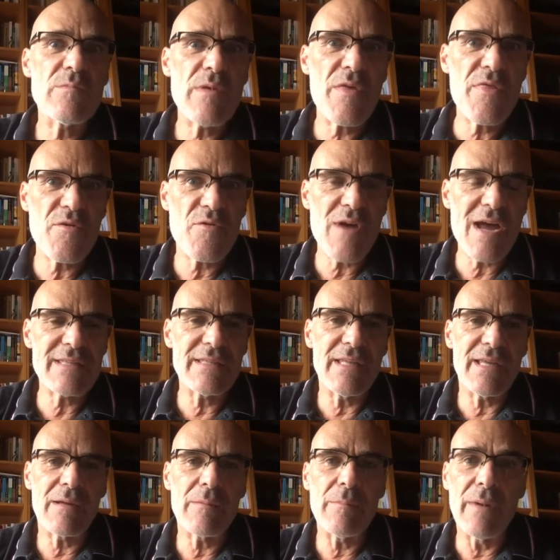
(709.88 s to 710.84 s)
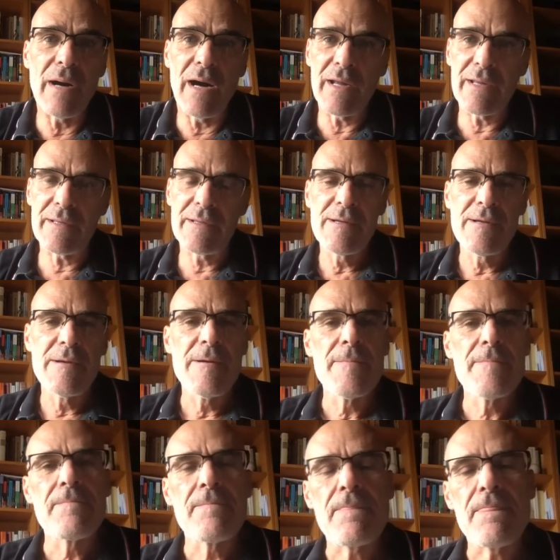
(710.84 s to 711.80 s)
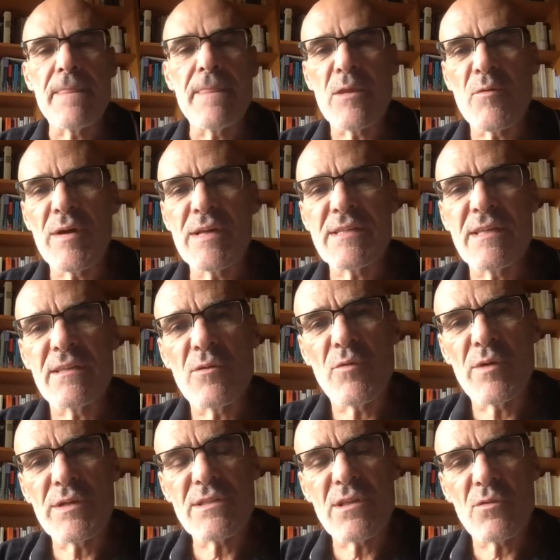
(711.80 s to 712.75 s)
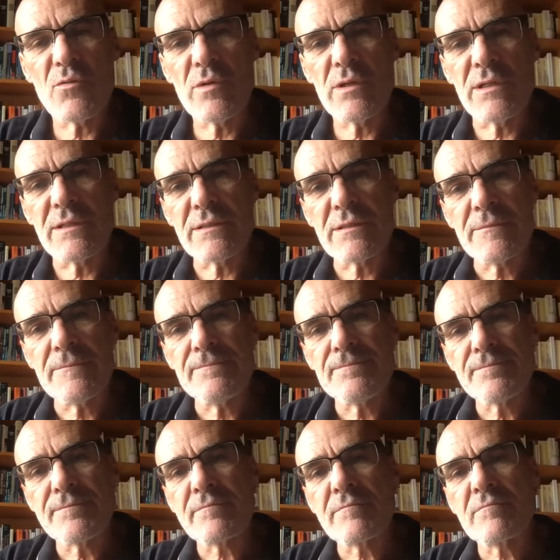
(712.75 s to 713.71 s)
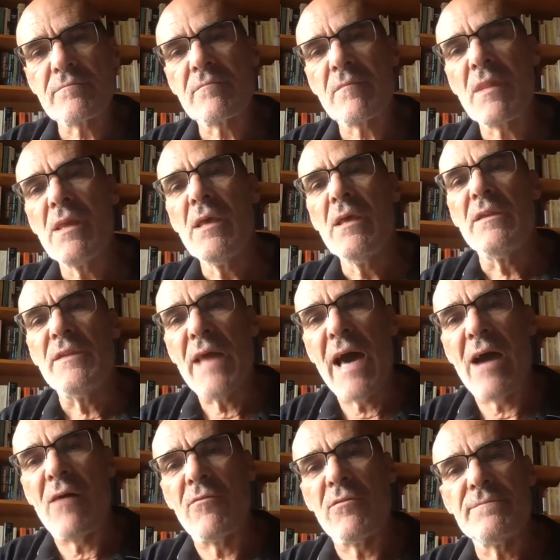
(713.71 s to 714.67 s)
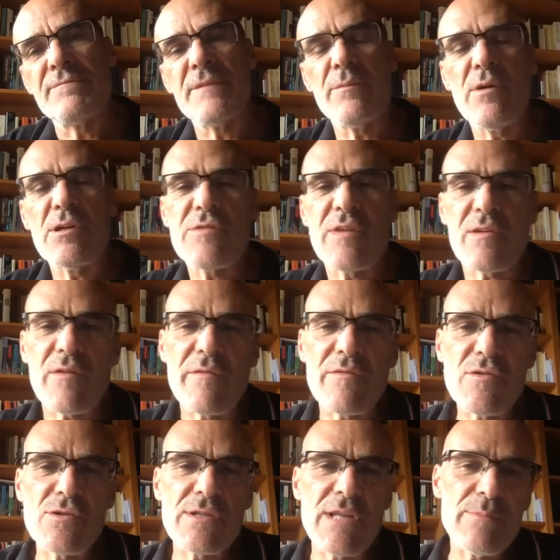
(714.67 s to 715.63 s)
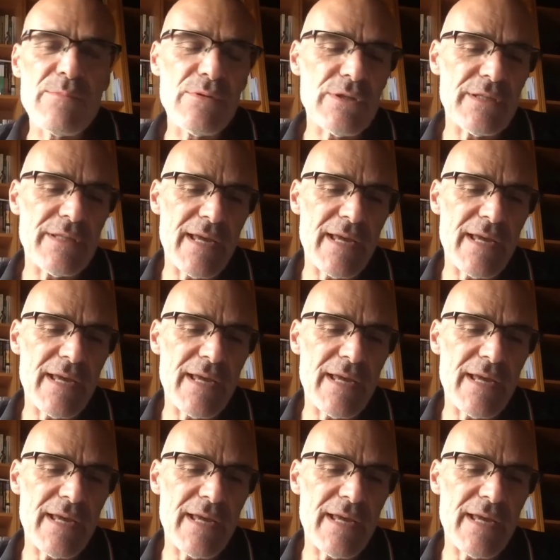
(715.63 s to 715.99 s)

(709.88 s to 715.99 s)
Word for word: be threatening by the US and the Western world. Now, the Bolshevik Revolution had put an